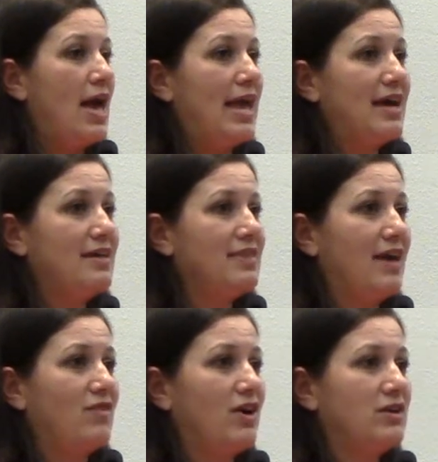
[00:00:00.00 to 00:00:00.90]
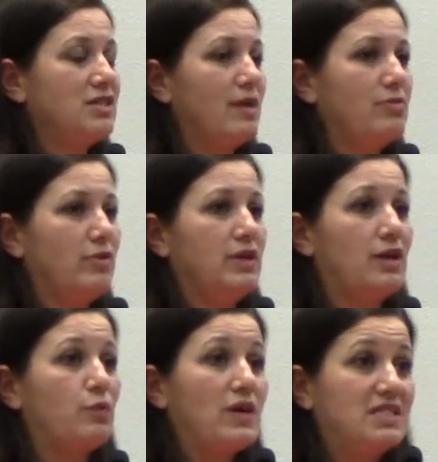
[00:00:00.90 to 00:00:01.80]
and they have a hard time throwing
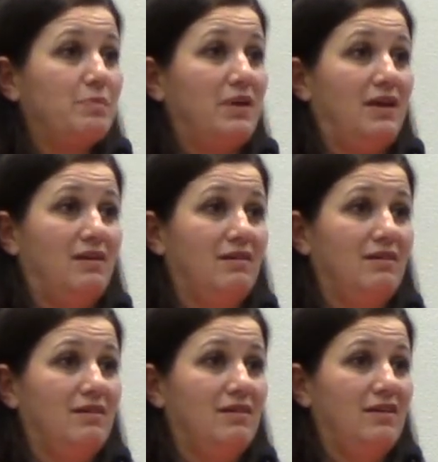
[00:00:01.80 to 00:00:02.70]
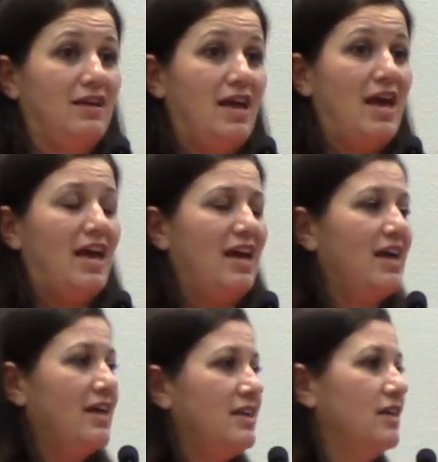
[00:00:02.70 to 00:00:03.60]
out a recipe.
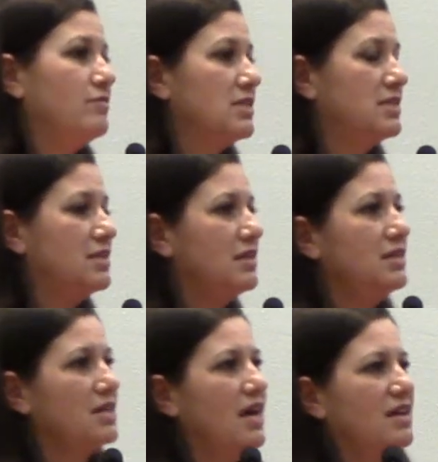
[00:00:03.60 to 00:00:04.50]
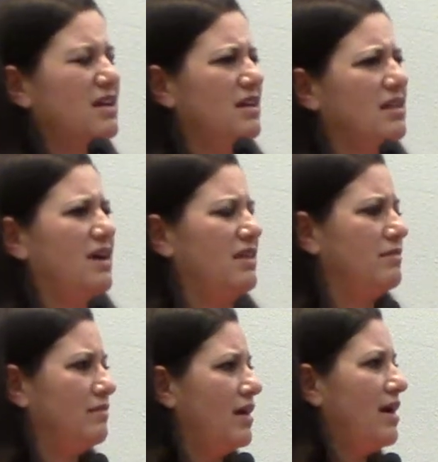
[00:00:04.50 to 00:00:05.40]
And it was a study done, and I thought,
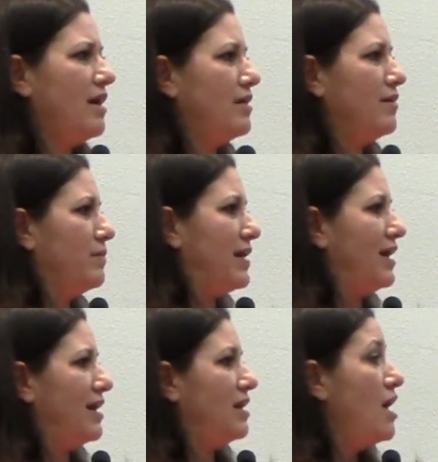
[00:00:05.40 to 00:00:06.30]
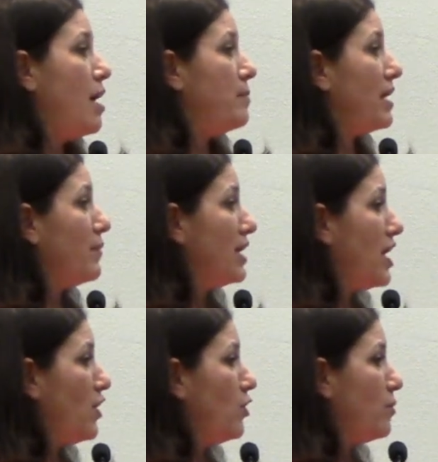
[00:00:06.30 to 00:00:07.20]
I don't buy it. But I went
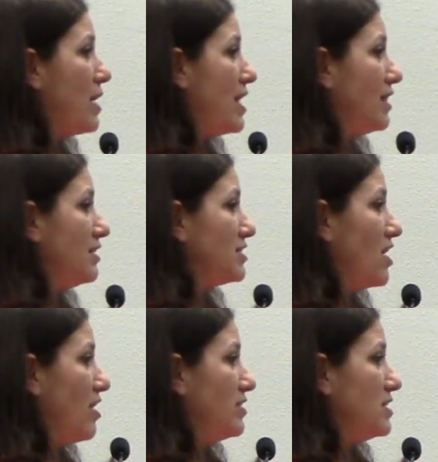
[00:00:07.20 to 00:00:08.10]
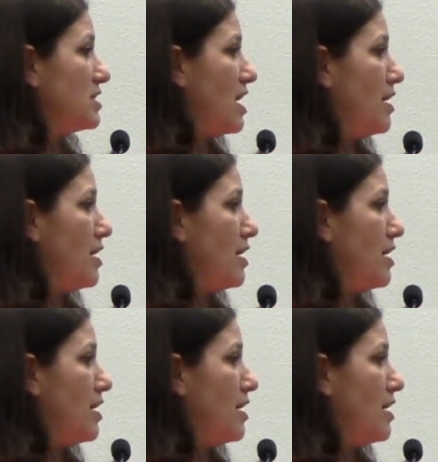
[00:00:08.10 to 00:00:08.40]
home, and I looked at all these